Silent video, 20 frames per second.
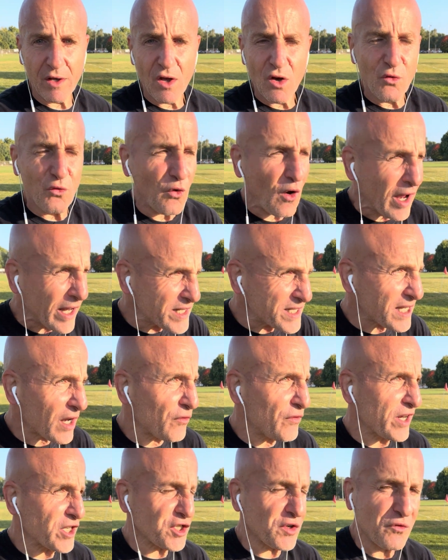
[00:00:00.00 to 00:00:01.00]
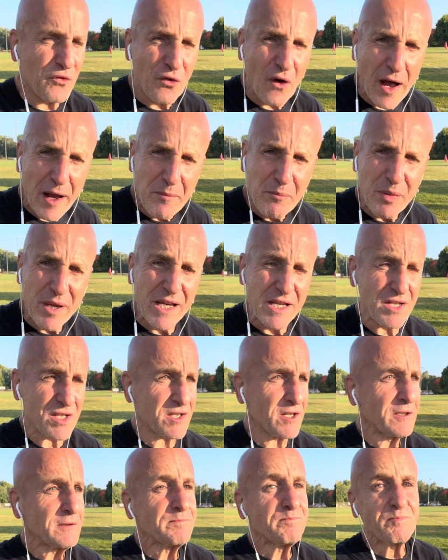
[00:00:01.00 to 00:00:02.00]
find salvation, find peace
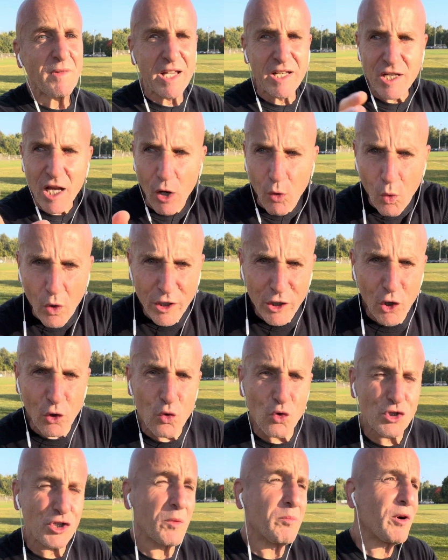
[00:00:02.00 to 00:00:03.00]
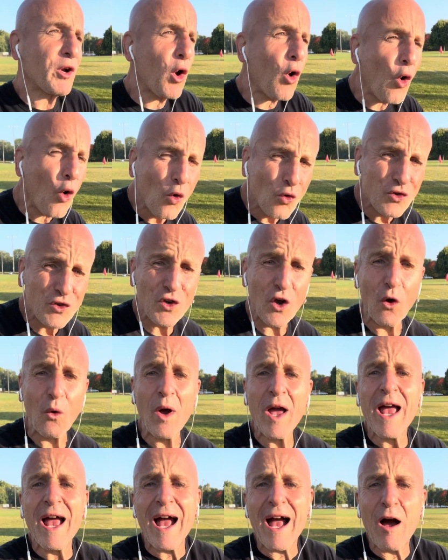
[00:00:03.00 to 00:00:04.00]
in Yahuwah Yahusha, but also
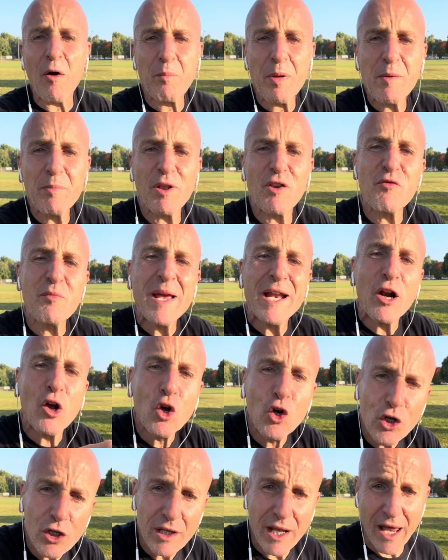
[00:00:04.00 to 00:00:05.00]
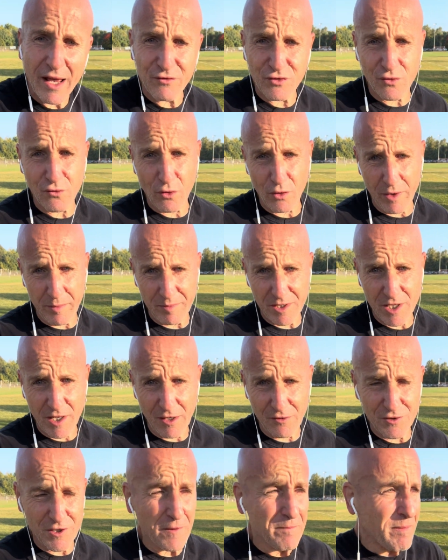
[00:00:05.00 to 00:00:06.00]
how people have made a good lives for
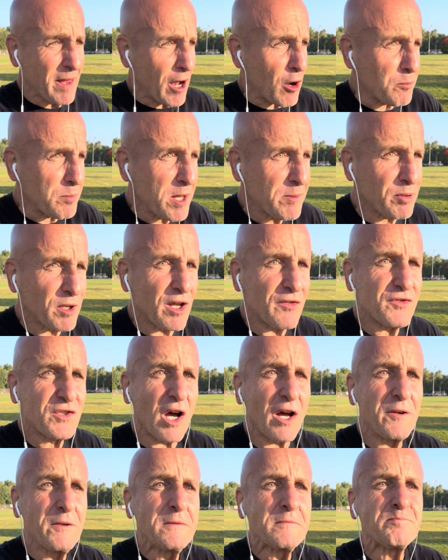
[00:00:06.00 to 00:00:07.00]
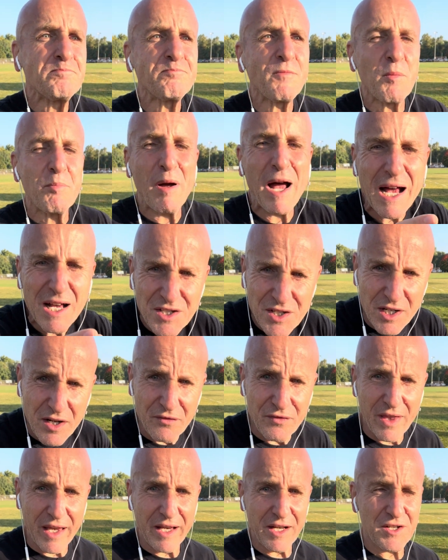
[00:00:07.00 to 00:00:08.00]
themselves, how people have done
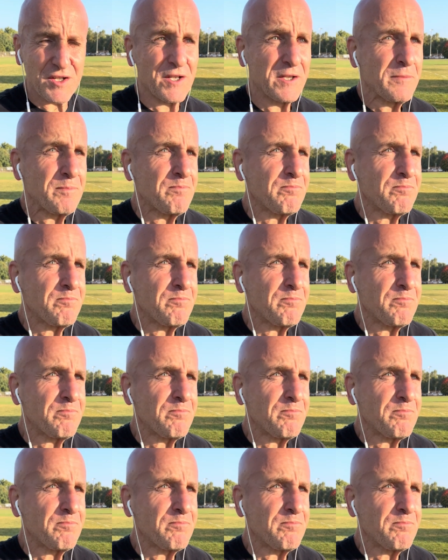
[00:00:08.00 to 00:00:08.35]
positive things.